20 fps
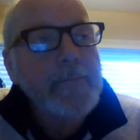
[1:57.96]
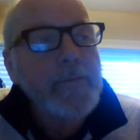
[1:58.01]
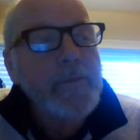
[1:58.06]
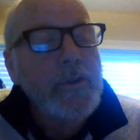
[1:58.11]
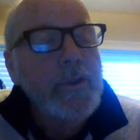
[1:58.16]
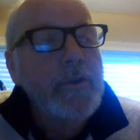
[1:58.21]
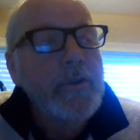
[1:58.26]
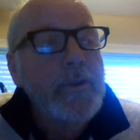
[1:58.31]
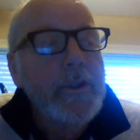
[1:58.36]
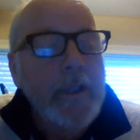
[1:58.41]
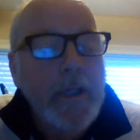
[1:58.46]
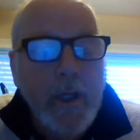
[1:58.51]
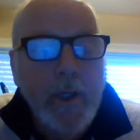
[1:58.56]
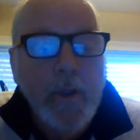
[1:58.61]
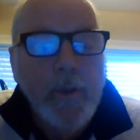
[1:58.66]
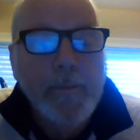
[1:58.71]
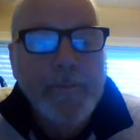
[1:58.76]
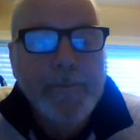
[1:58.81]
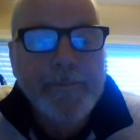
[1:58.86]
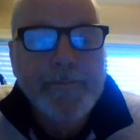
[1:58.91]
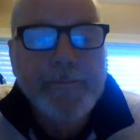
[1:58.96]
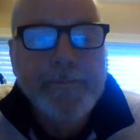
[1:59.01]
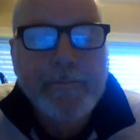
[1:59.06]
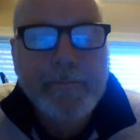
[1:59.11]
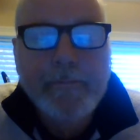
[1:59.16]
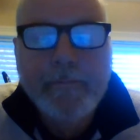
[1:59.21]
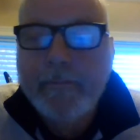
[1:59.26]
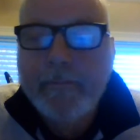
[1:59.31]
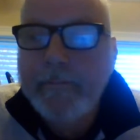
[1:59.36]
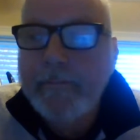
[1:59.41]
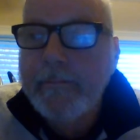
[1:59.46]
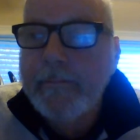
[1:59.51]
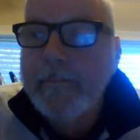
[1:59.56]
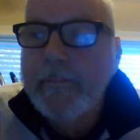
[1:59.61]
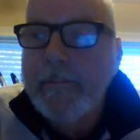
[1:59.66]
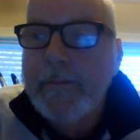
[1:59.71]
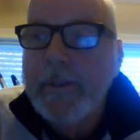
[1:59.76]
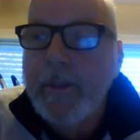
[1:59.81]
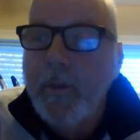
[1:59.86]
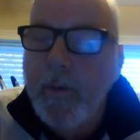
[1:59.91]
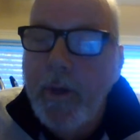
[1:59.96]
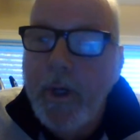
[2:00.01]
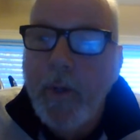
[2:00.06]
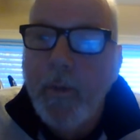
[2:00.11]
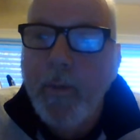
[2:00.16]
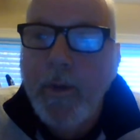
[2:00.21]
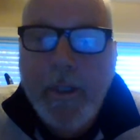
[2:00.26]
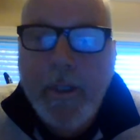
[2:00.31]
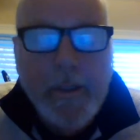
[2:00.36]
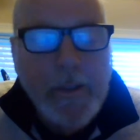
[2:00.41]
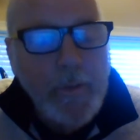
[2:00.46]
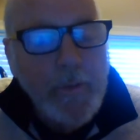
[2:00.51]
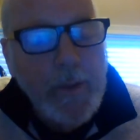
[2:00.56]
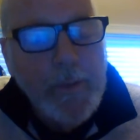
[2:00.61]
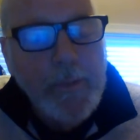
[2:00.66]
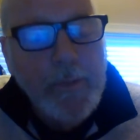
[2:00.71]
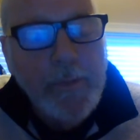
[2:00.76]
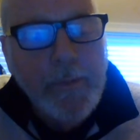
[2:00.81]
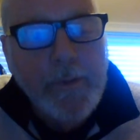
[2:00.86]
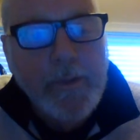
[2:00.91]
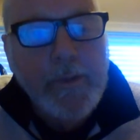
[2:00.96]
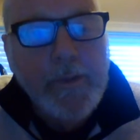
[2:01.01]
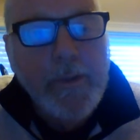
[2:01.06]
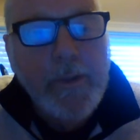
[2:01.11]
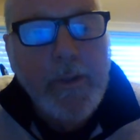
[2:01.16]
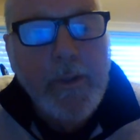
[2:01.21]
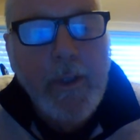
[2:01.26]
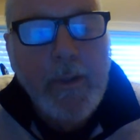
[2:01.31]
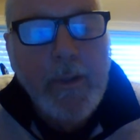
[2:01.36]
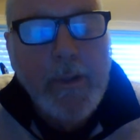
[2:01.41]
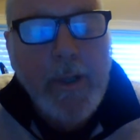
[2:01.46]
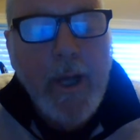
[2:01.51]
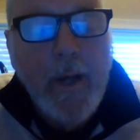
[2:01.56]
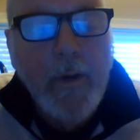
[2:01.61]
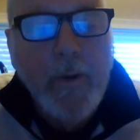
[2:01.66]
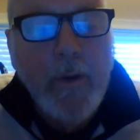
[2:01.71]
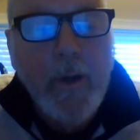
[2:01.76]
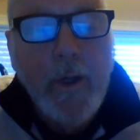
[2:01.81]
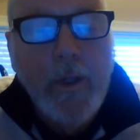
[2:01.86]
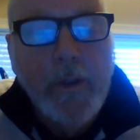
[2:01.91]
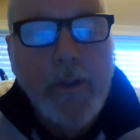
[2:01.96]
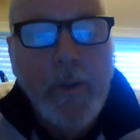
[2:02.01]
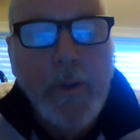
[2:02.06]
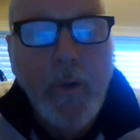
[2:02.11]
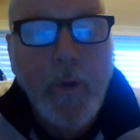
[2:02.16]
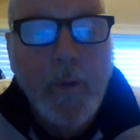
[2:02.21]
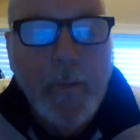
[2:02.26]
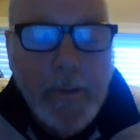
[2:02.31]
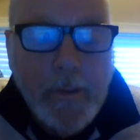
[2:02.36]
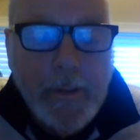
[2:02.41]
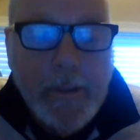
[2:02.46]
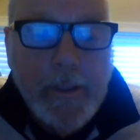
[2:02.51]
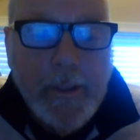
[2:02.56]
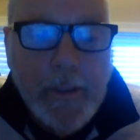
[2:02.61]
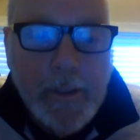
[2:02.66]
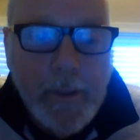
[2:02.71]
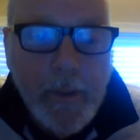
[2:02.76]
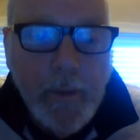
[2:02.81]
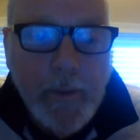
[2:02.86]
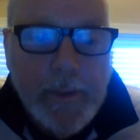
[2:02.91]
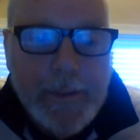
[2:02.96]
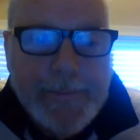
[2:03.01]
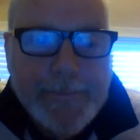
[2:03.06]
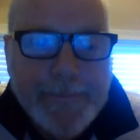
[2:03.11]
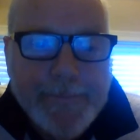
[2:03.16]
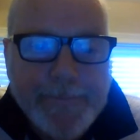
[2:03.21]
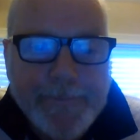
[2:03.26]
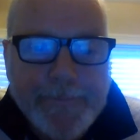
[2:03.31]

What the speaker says: Just to go. Well, one of the trips was a town called Normal, Illinois.